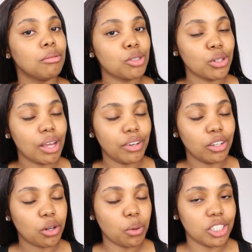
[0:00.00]
Now I'm sure you have a
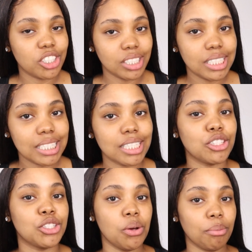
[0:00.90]
lot of questions,
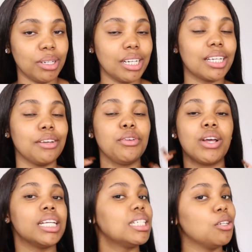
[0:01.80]
so I'm gonna give you
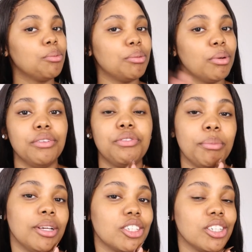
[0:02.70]
guys a little bit more
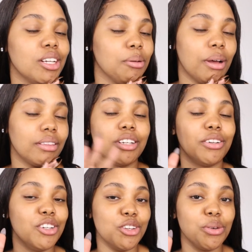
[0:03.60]
information about
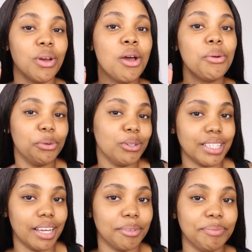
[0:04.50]
their new
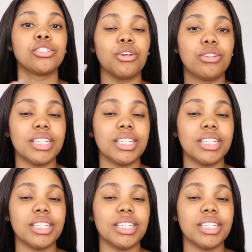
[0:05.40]
router. So